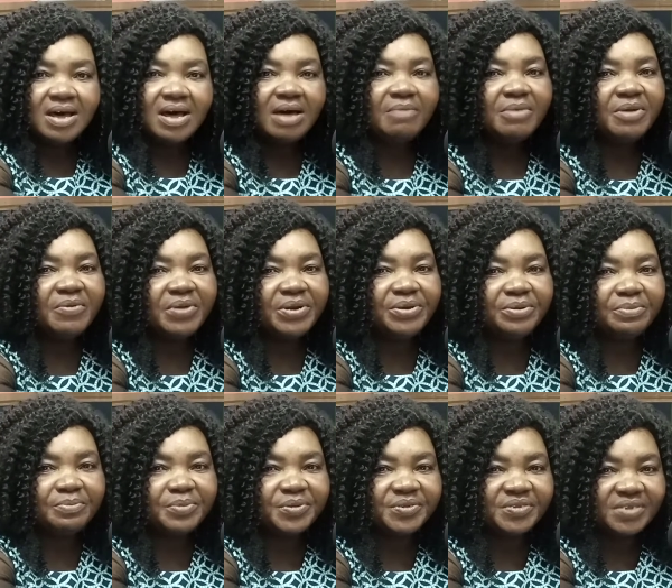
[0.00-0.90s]
I'm a radio
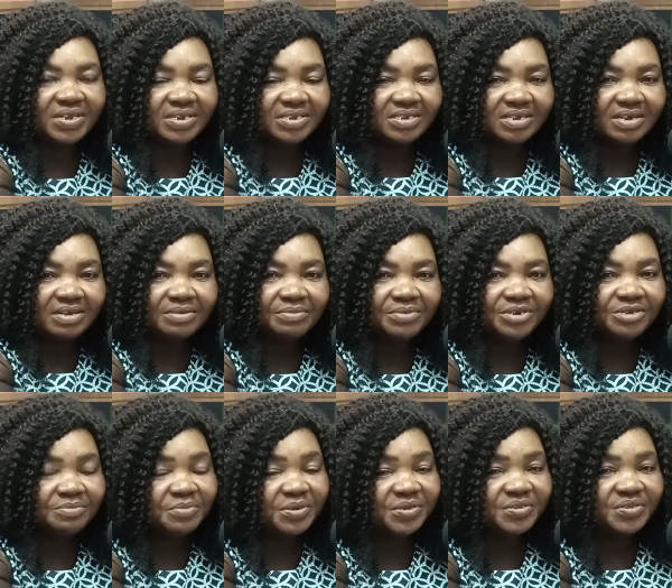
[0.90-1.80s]
presenter,
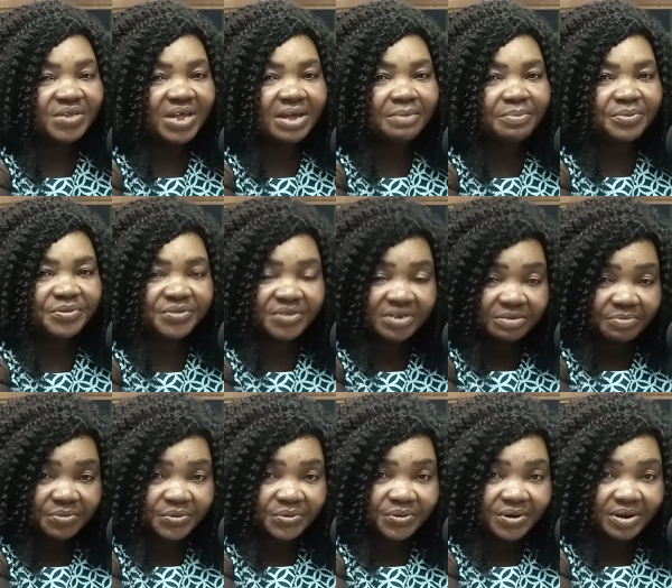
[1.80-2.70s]
which means I present
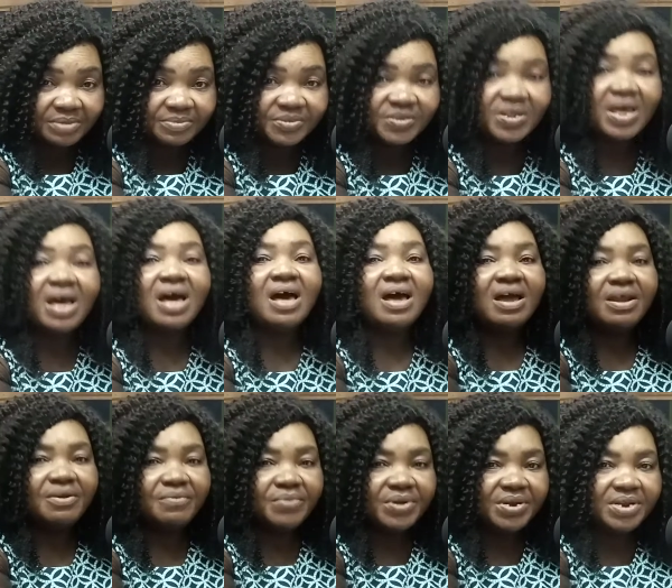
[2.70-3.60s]
programs,
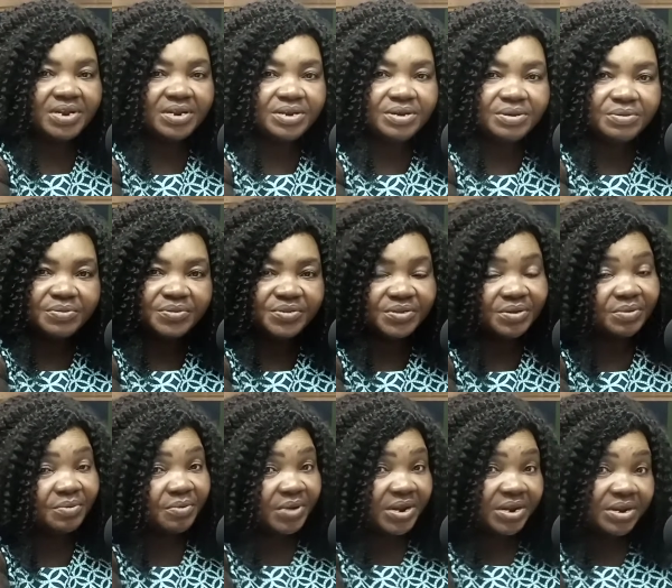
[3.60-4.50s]
I read the news
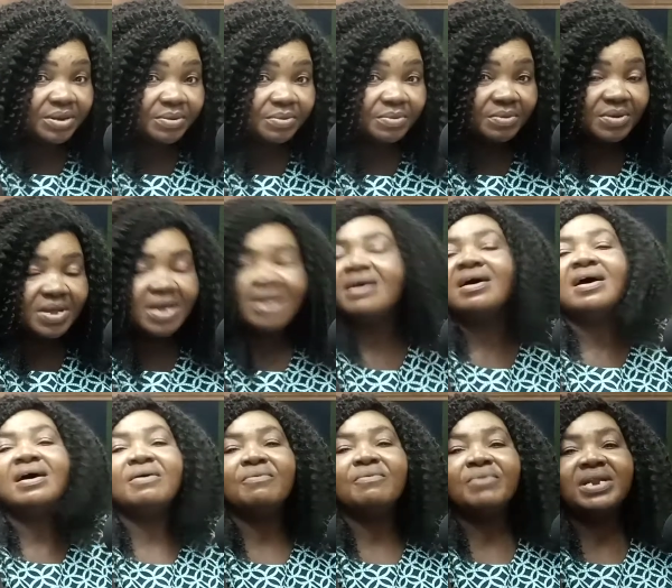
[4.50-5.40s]
on radio.
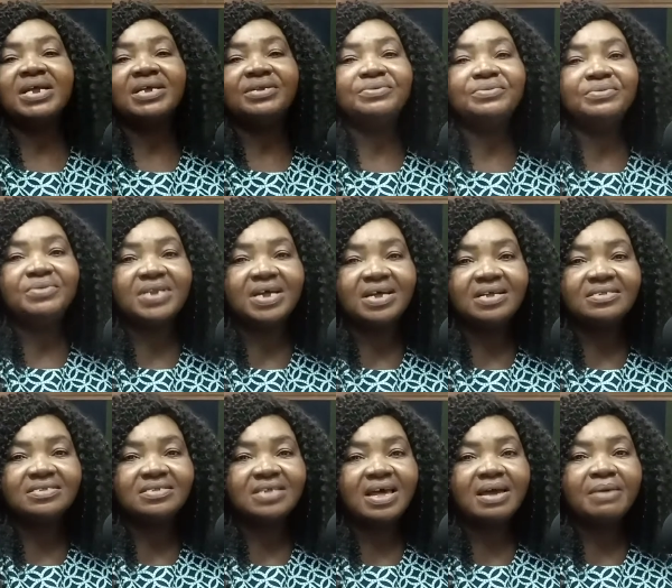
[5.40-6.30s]
And when I do
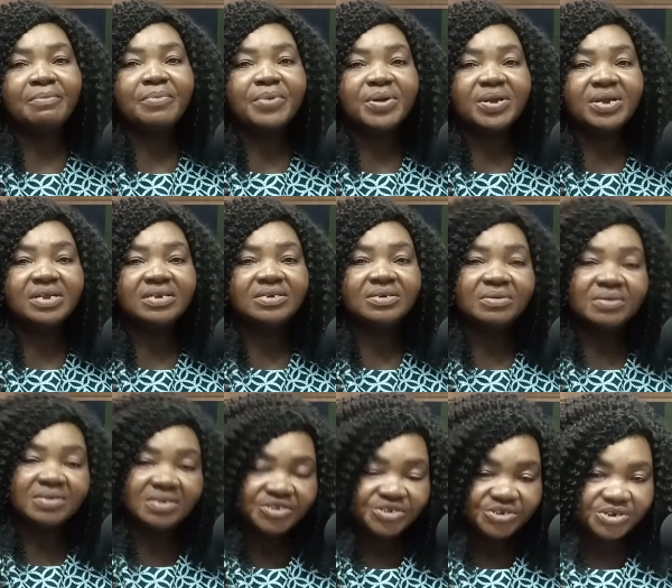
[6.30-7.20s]
that, I bring it
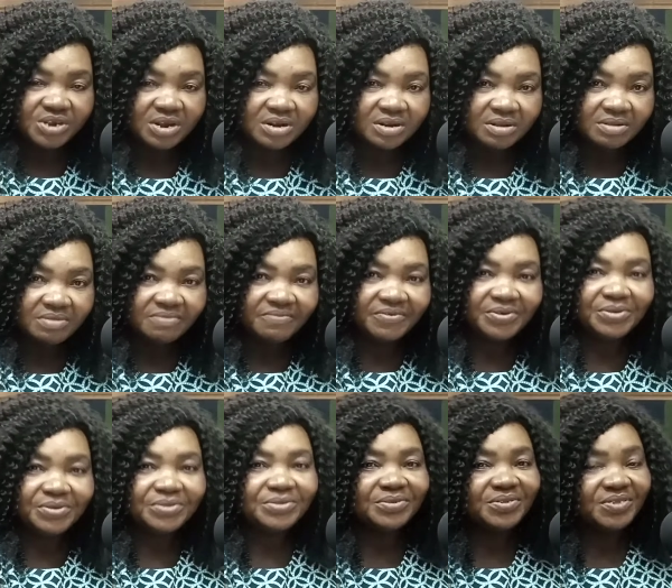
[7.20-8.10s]
on this channel for
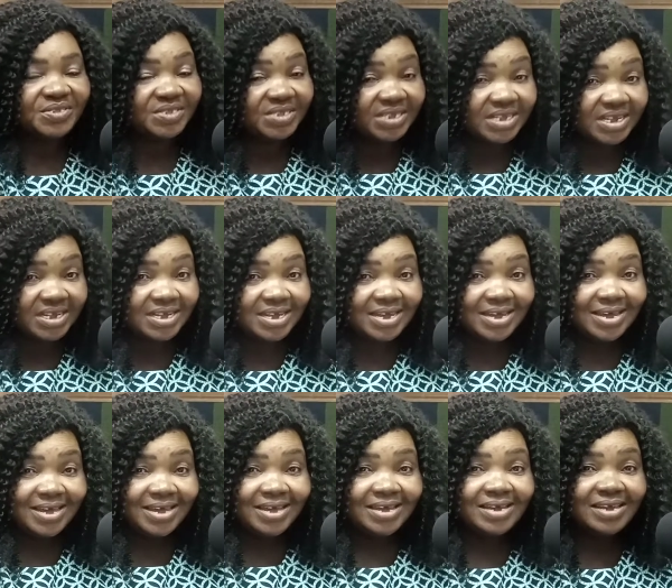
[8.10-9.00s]
you to see
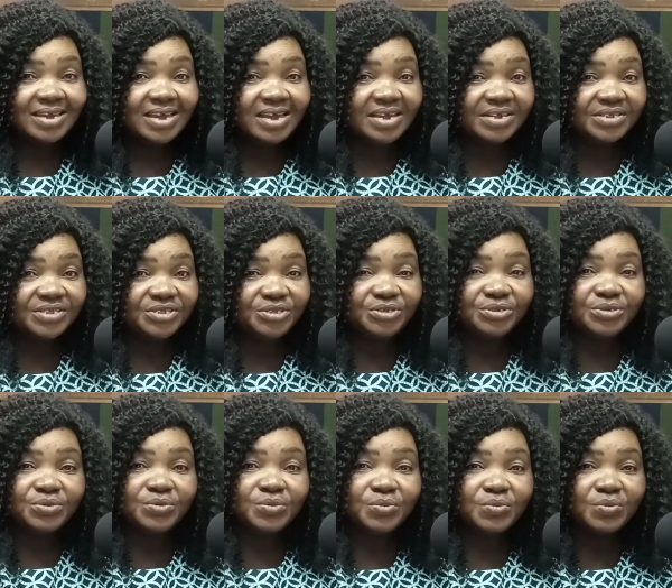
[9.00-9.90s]
in case
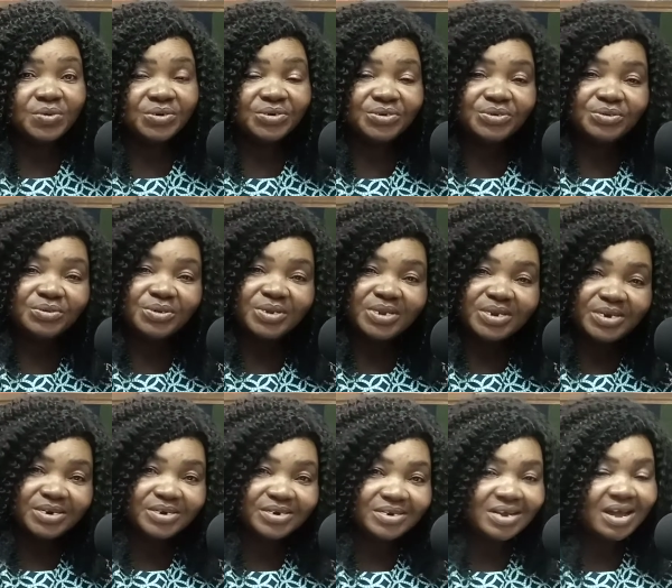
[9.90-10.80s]
you want to
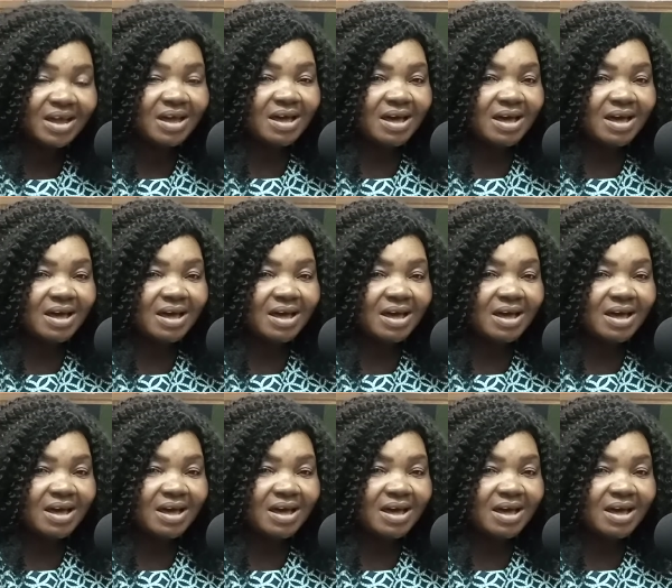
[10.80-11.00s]
learn